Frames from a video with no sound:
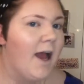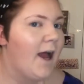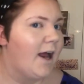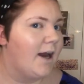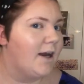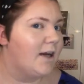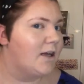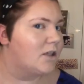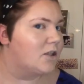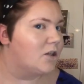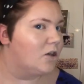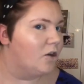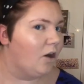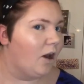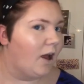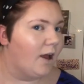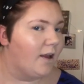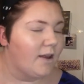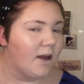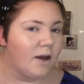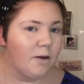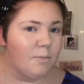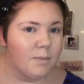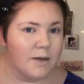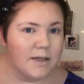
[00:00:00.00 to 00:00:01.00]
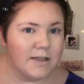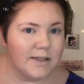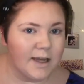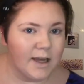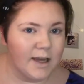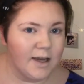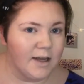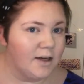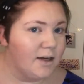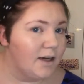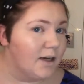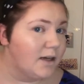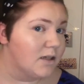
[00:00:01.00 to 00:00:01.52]
and it's not like that on my
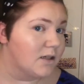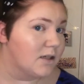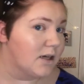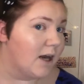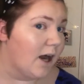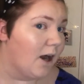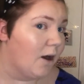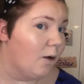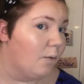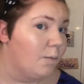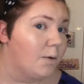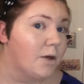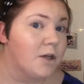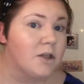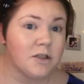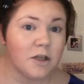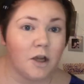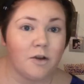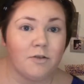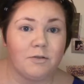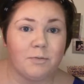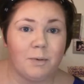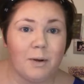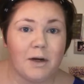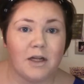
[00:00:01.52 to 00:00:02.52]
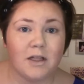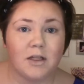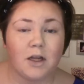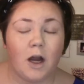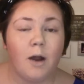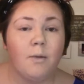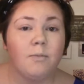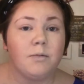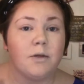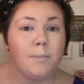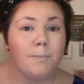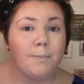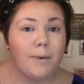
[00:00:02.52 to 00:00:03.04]
skin. It is now because I've spent the
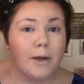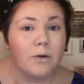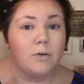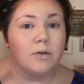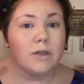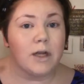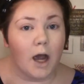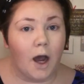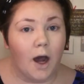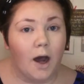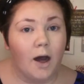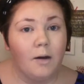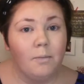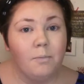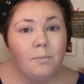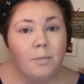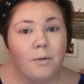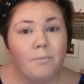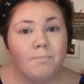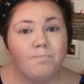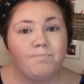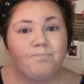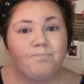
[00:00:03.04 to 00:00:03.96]
time to build it up.